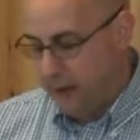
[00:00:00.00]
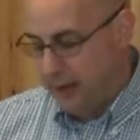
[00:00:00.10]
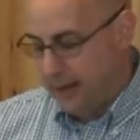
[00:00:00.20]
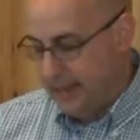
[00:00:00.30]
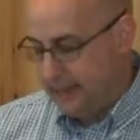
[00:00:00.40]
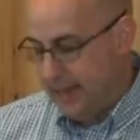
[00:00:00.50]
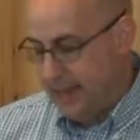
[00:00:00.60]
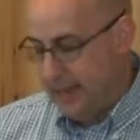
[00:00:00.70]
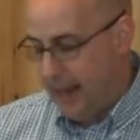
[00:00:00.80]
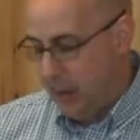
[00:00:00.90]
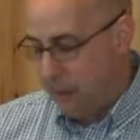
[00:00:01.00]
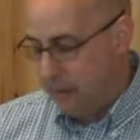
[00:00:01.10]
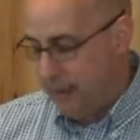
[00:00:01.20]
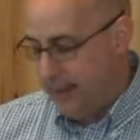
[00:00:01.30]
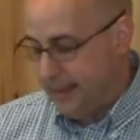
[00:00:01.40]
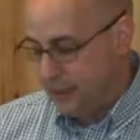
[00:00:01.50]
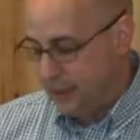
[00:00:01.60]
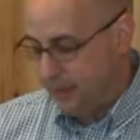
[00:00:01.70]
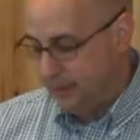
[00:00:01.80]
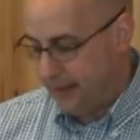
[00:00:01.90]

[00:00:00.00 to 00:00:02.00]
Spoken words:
it inside and out with pitch.